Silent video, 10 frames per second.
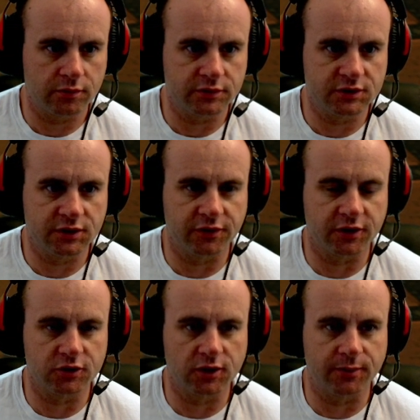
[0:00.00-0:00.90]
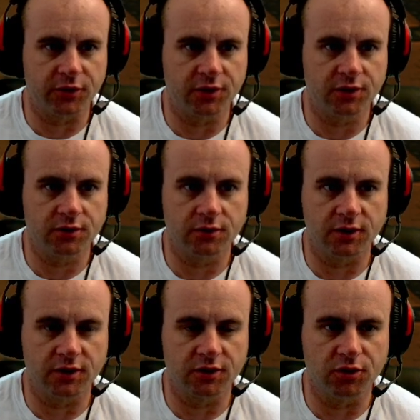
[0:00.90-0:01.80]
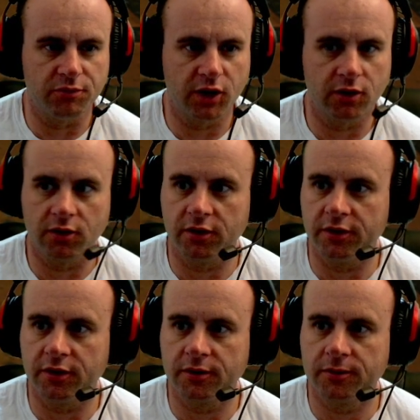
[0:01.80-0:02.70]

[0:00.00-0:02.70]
See if I can drop a heal on Gaberer here.